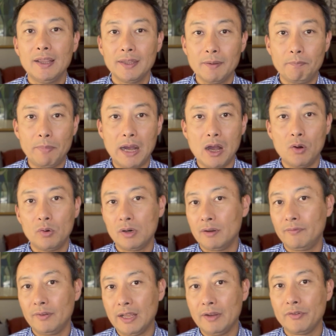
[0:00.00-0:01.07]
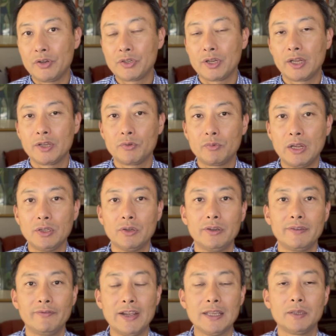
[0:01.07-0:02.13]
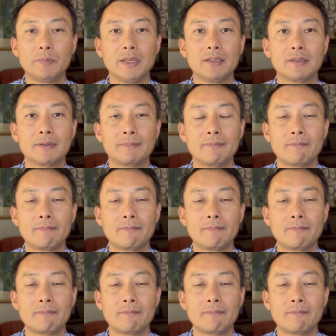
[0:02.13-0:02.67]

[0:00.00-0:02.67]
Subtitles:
the power of leverage in rental investments.